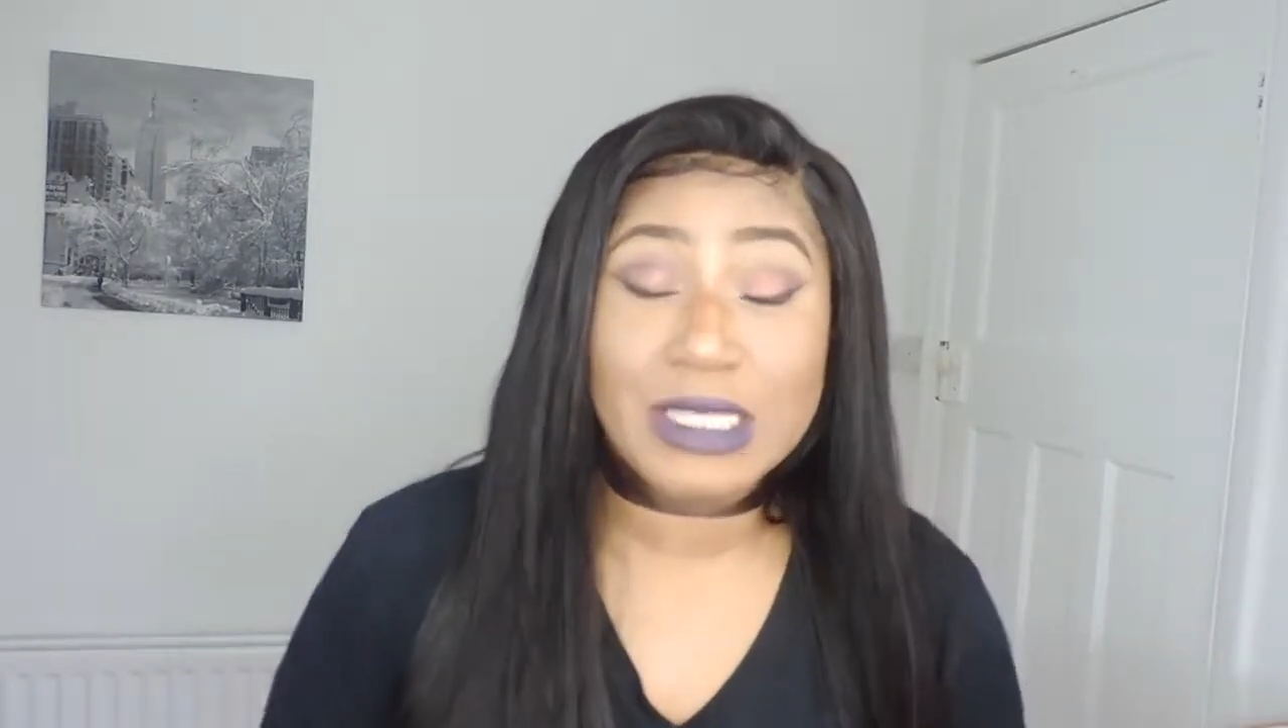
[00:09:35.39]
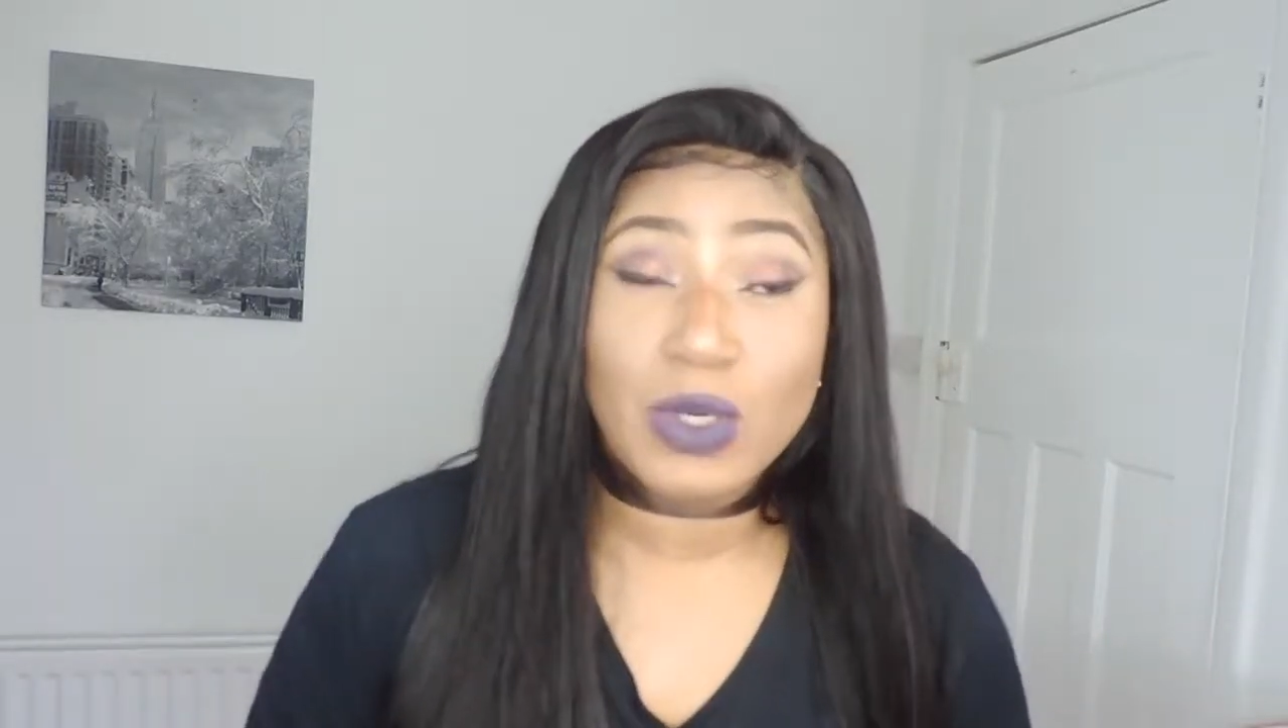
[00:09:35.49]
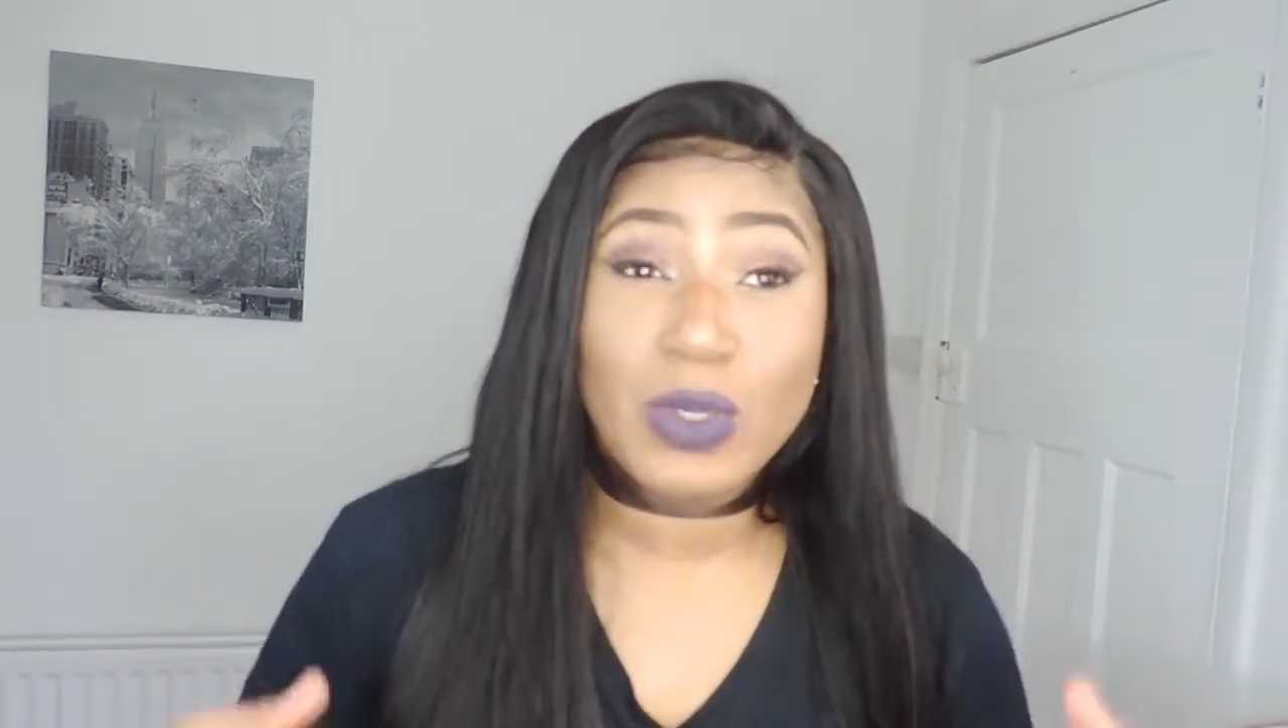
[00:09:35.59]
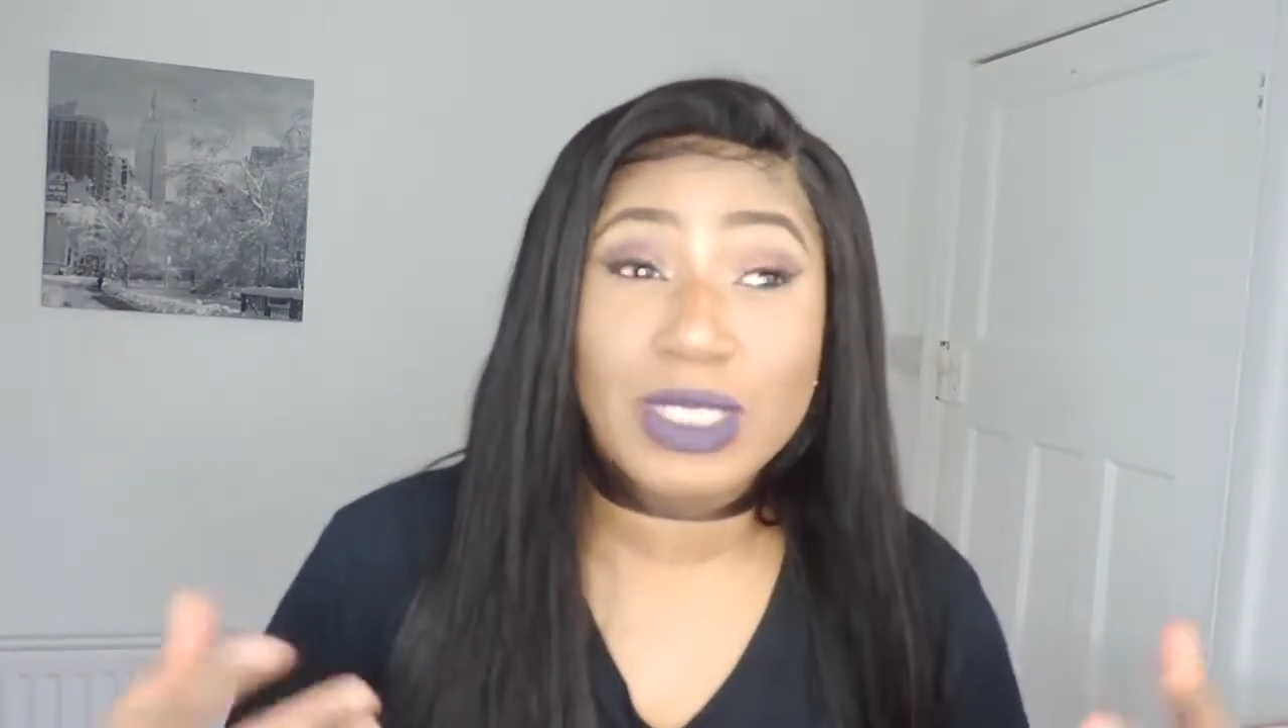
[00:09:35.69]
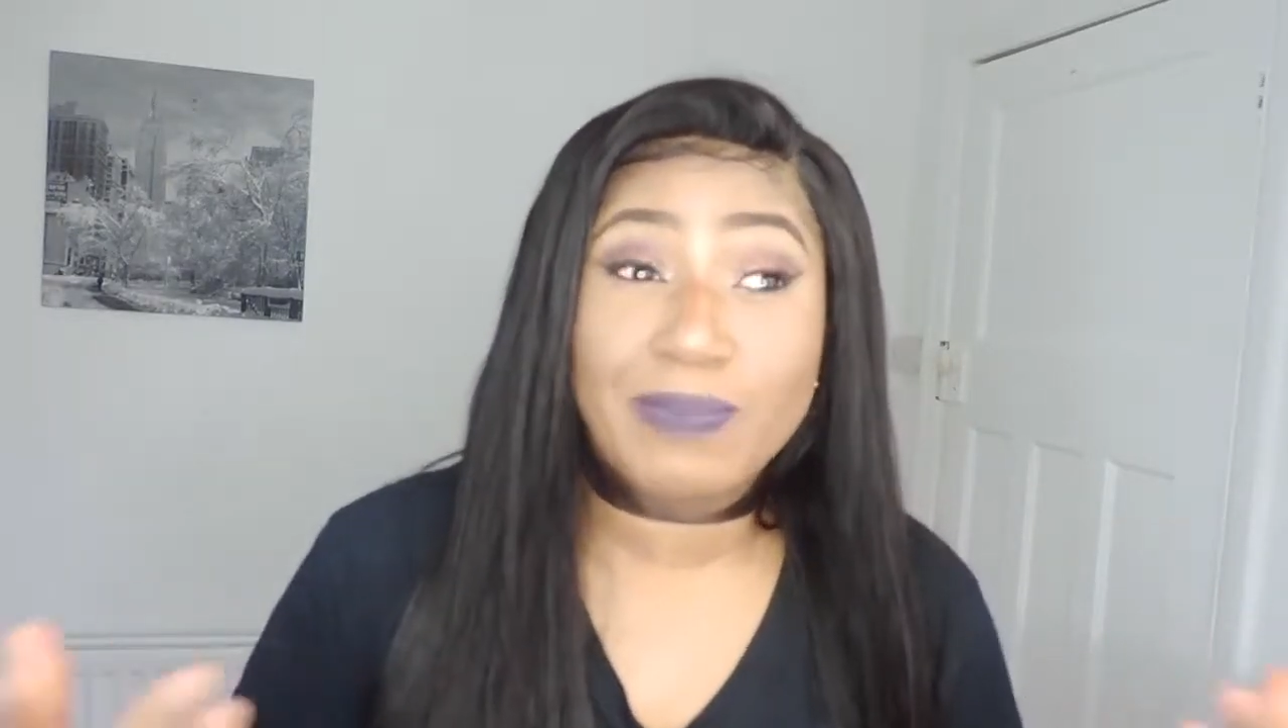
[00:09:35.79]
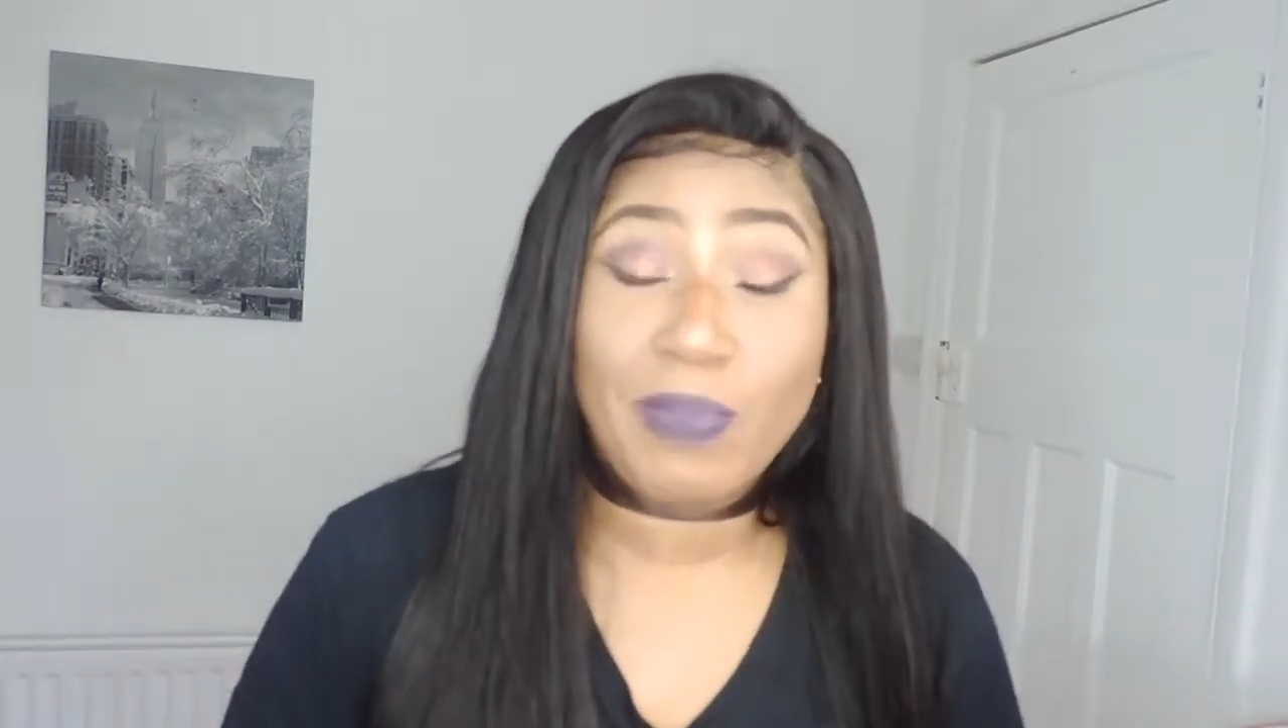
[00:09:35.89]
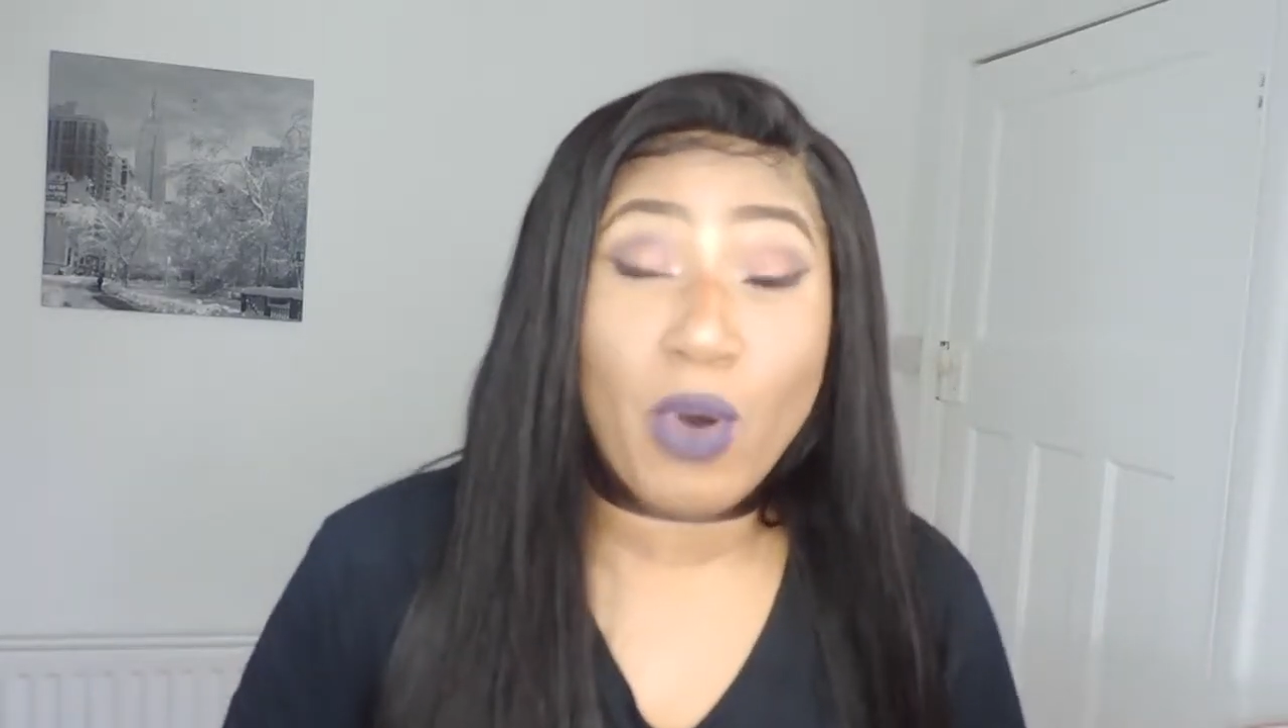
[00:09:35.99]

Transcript: is always